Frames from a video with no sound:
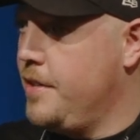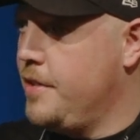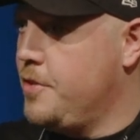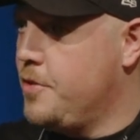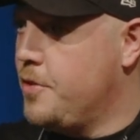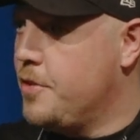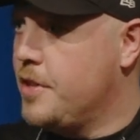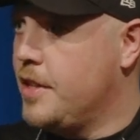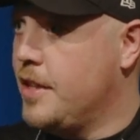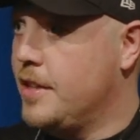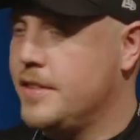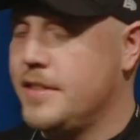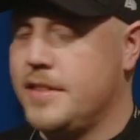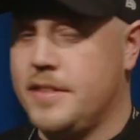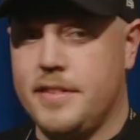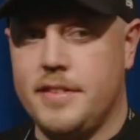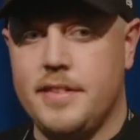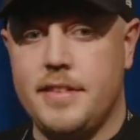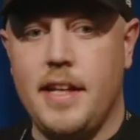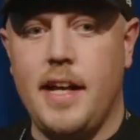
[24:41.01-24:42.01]
Choka
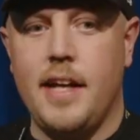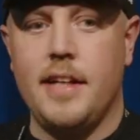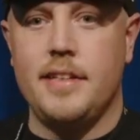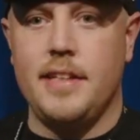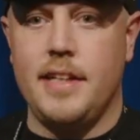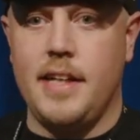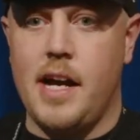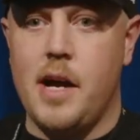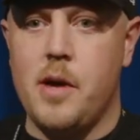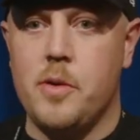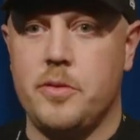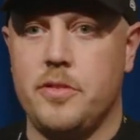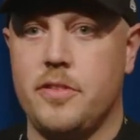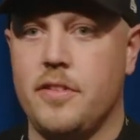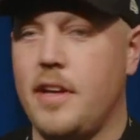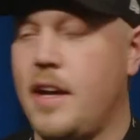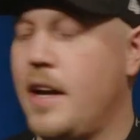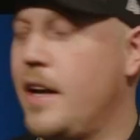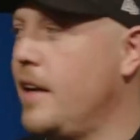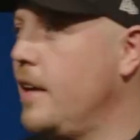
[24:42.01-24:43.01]
standing
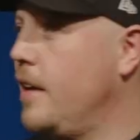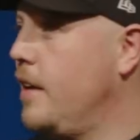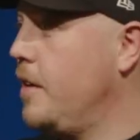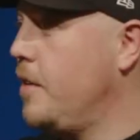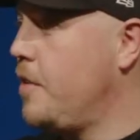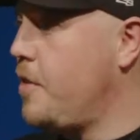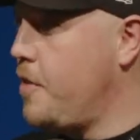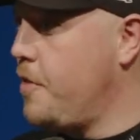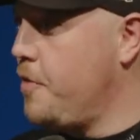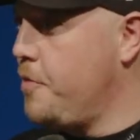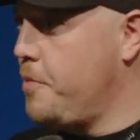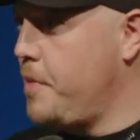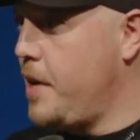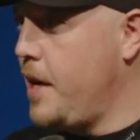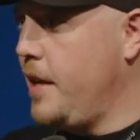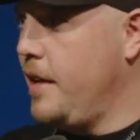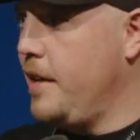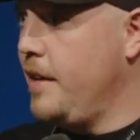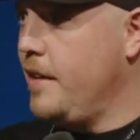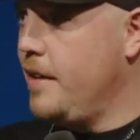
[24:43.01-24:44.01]
outside of
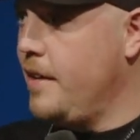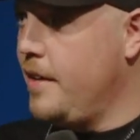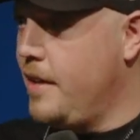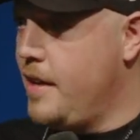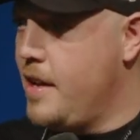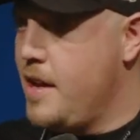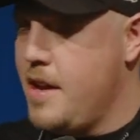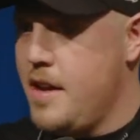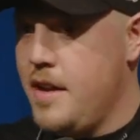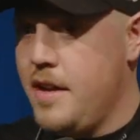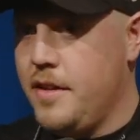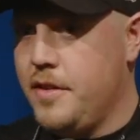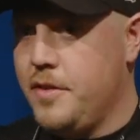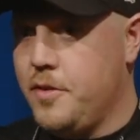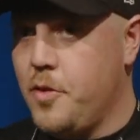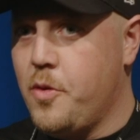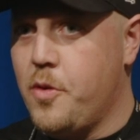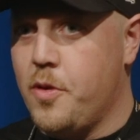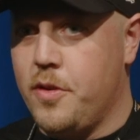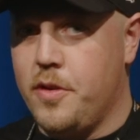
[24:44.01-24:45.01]
my
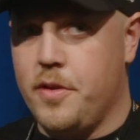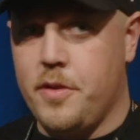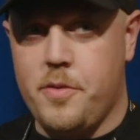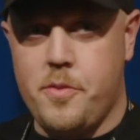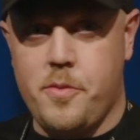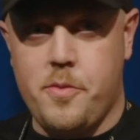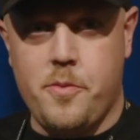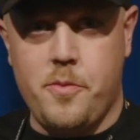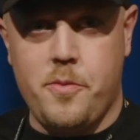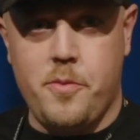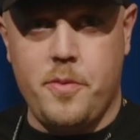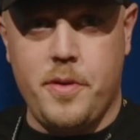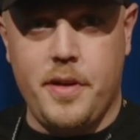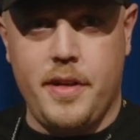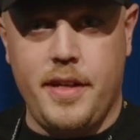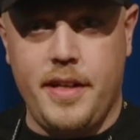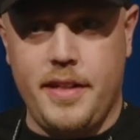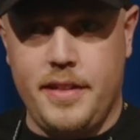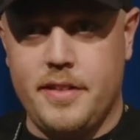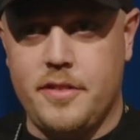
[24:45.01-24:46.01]
door
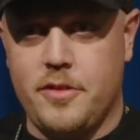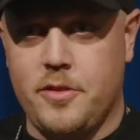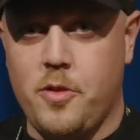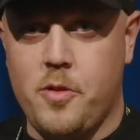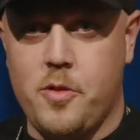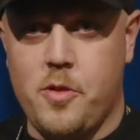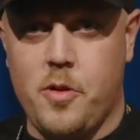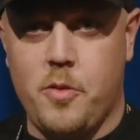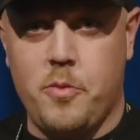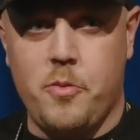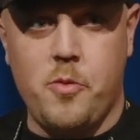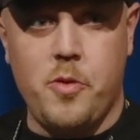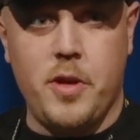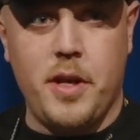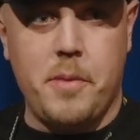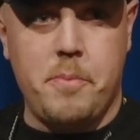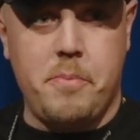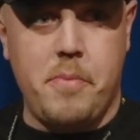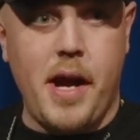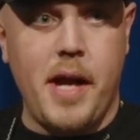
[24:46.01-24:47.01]
in Stockholm
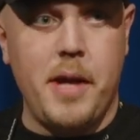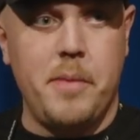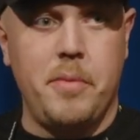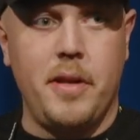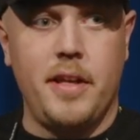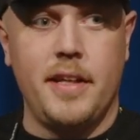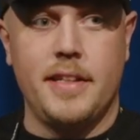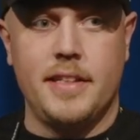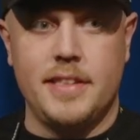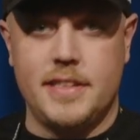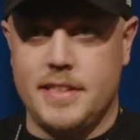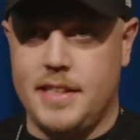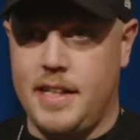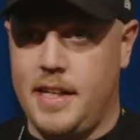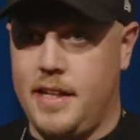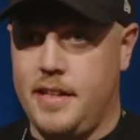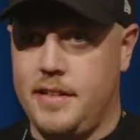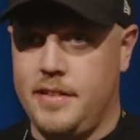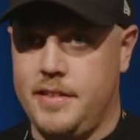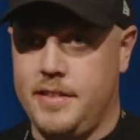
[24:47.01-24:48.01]
with a Bible in his
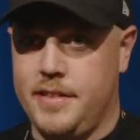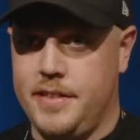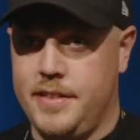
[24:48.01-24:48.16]
hand.